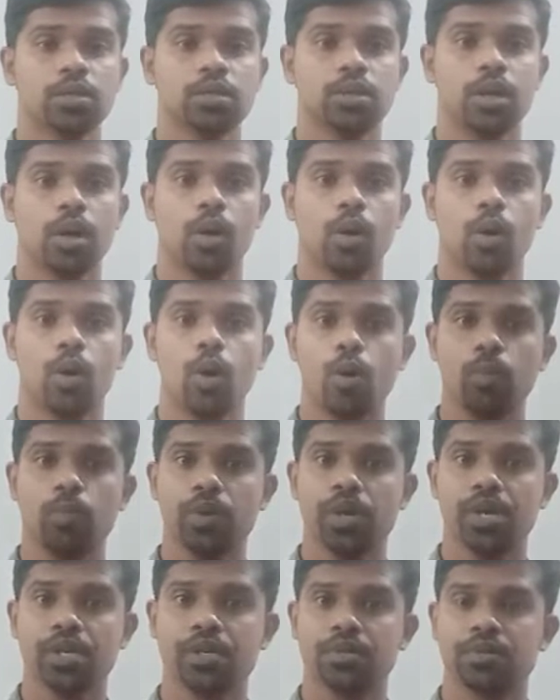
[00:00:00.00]
the
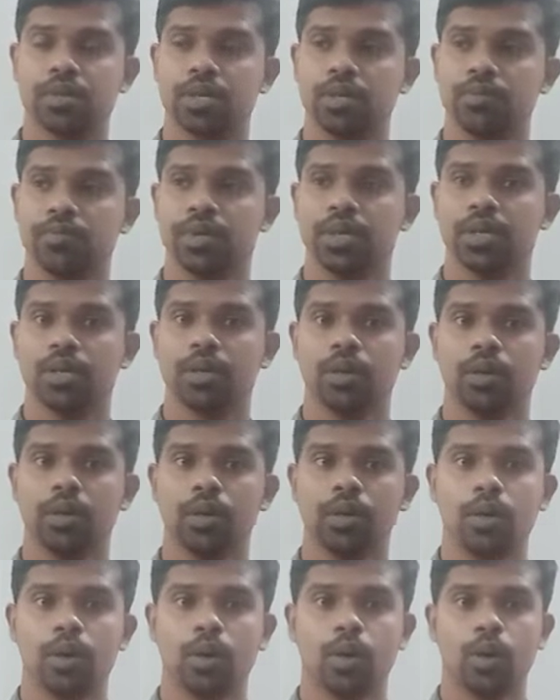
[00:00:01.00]
hope is
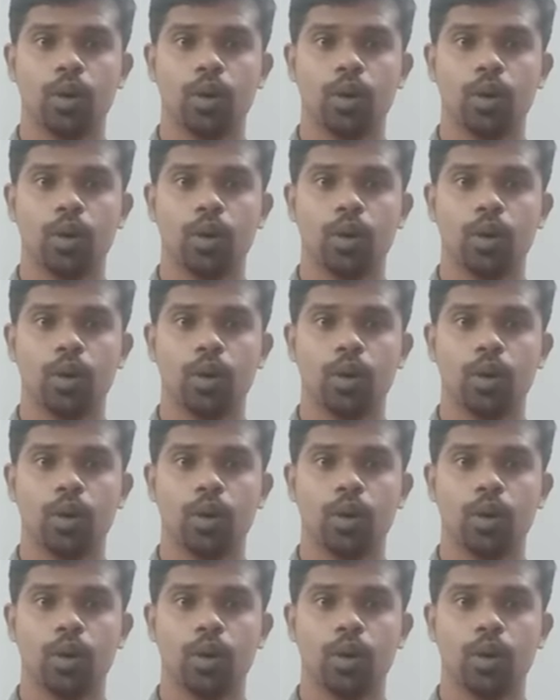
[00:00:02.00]
giving